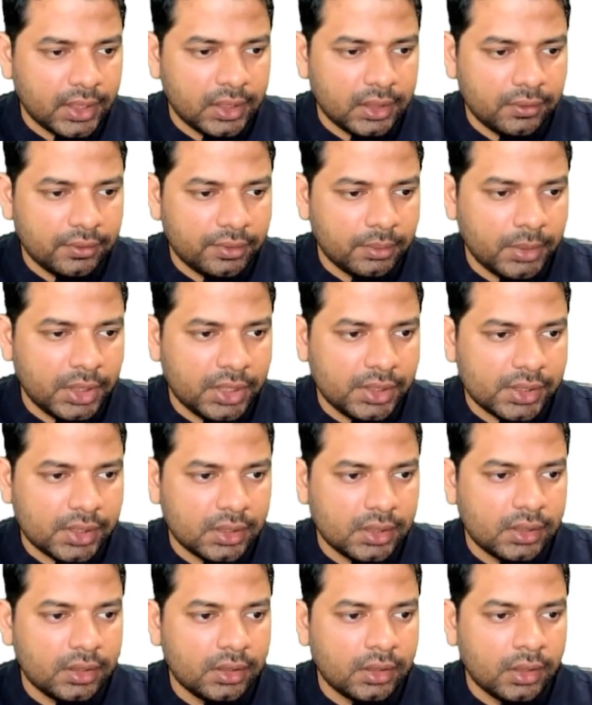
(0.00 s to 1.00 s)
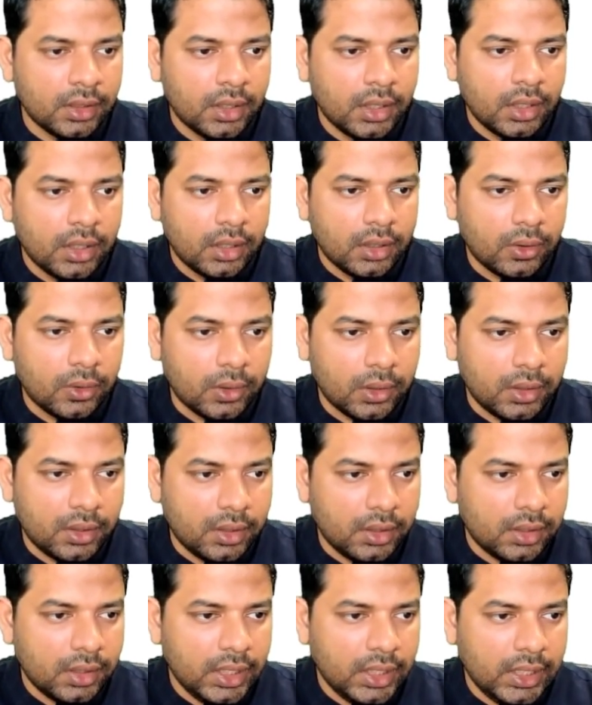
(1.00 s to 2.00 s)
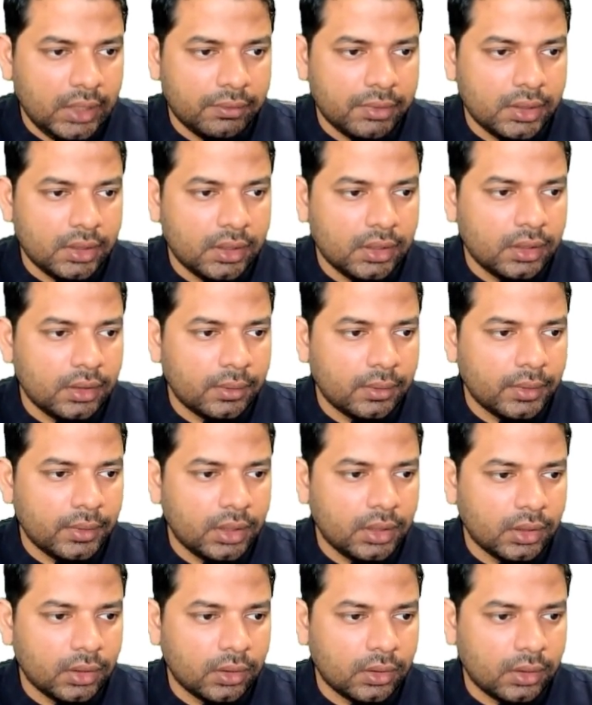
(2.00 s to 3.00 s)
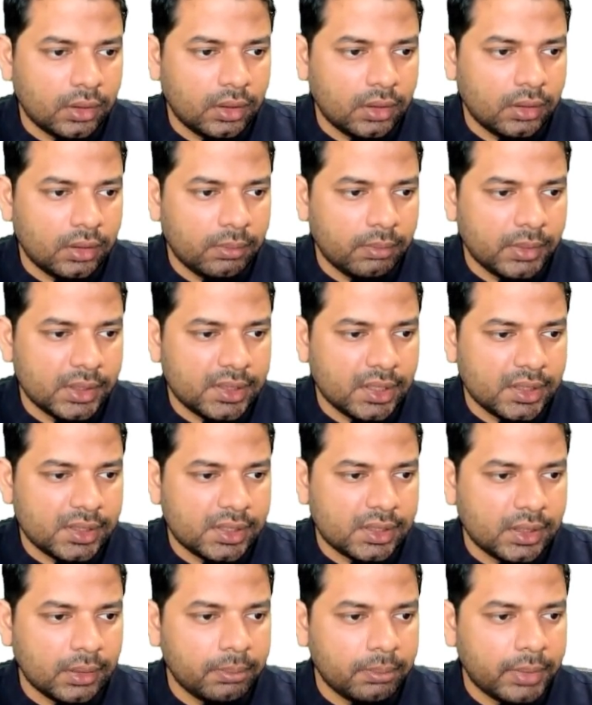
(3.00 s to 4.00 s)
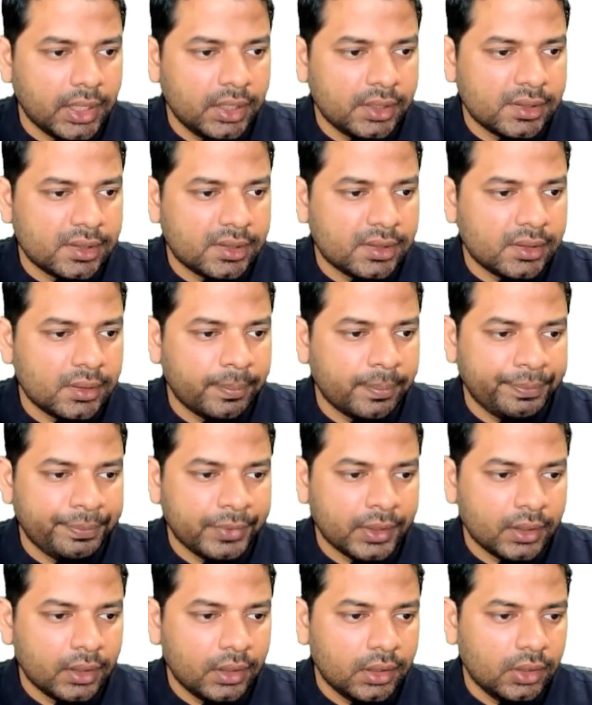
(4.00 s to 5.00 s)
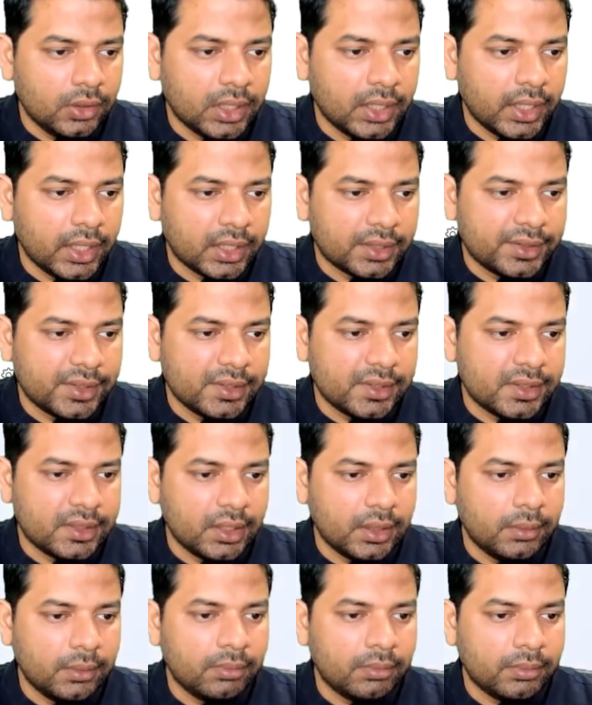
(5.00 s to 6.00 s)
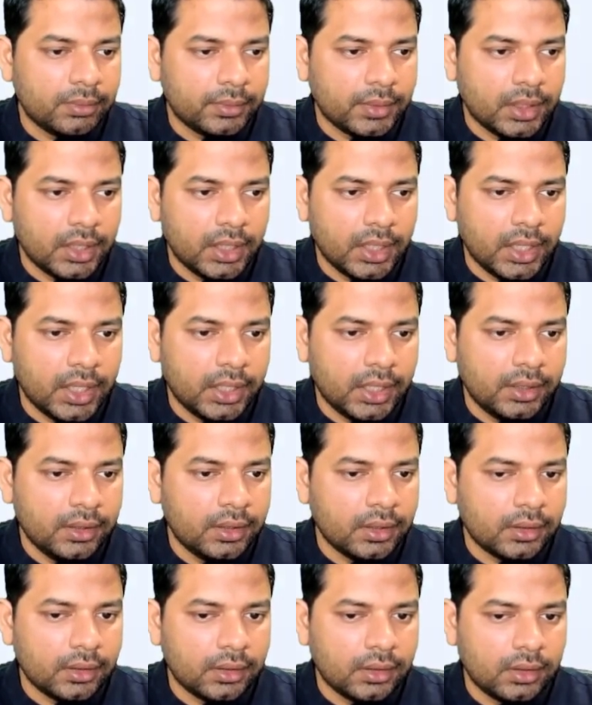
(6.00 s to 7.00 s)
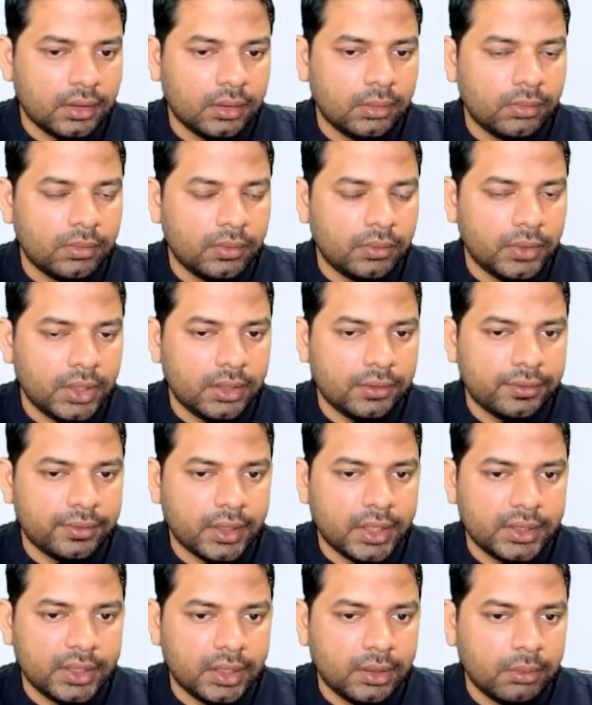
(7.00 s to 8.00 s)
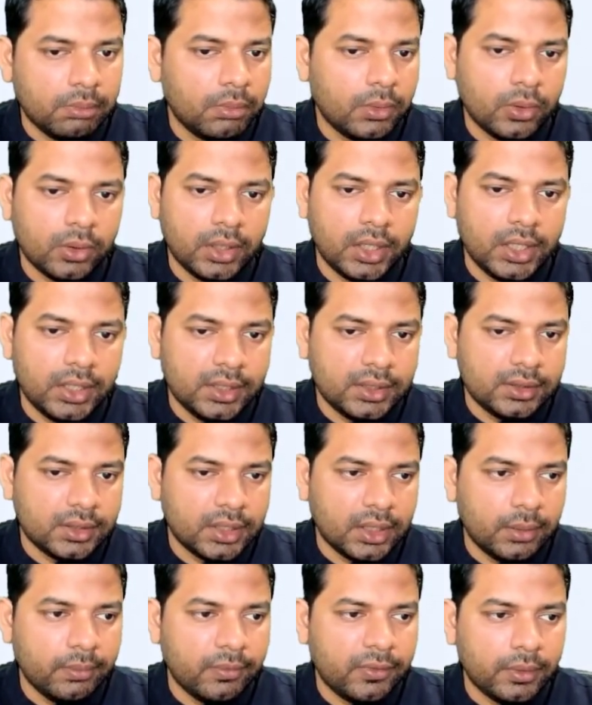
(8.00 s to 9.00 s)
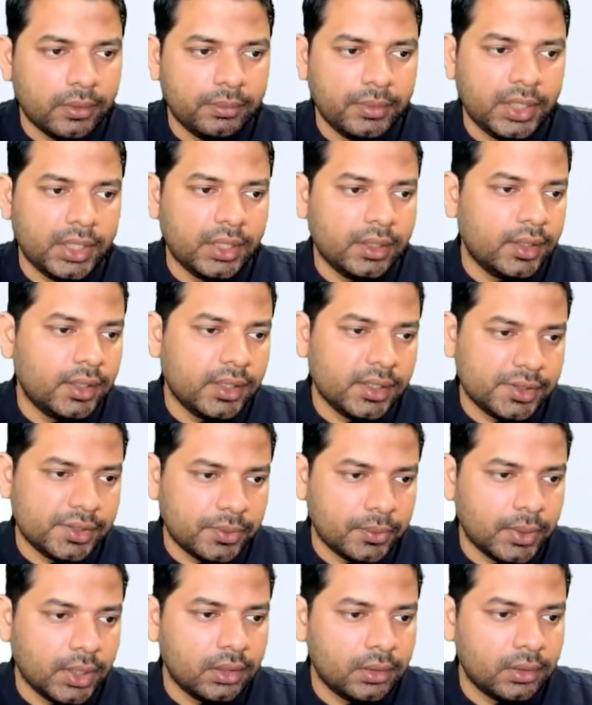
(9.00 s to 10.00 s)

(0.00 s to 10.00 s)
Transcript: information, or even your message templates. You can access them and verify them or edit them from here as well.